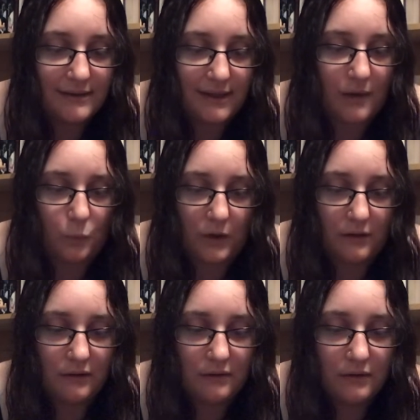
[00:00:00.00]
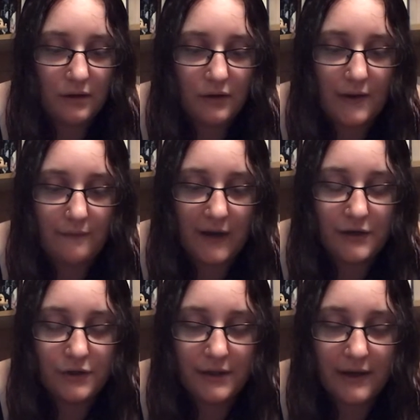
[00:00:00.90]
Demise sign 1.
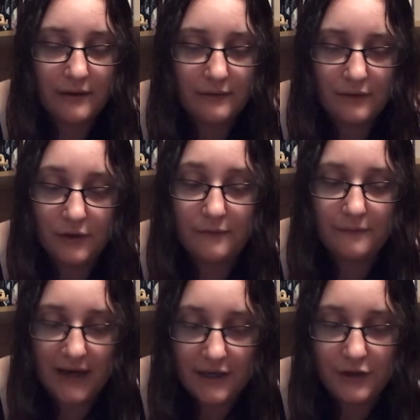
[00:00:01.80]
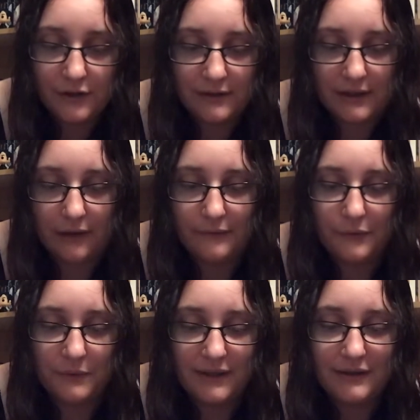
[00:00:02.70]
You find
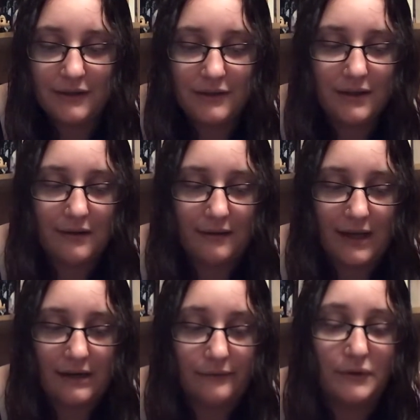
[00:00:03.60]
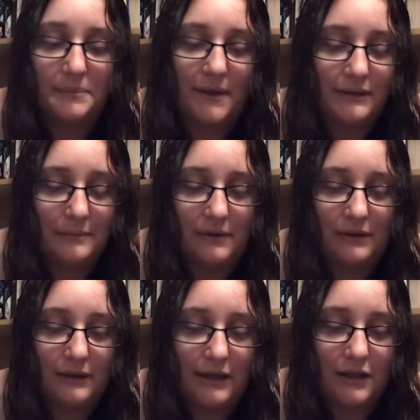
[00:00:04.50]
yourself thrust into the land of
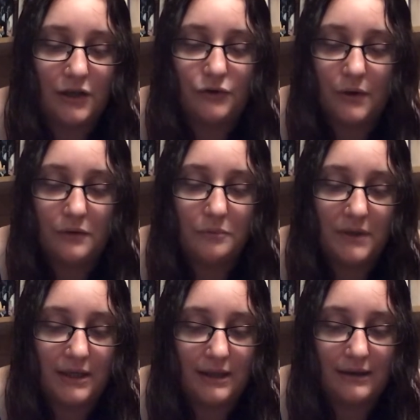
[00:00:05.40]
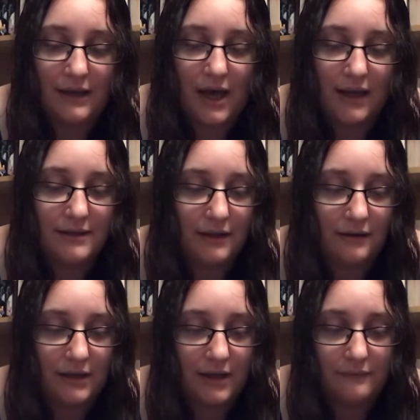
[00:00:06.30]
responsibility and you don't immediately
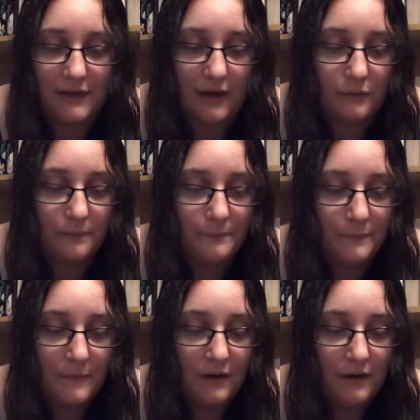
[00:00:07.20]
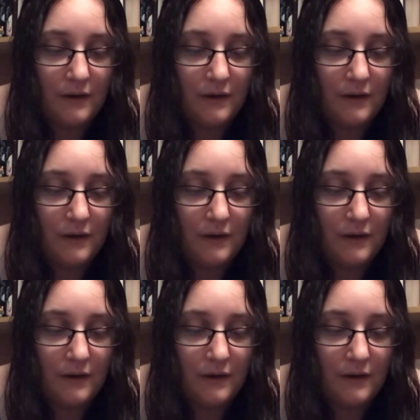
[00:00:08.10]
hightail it out of town.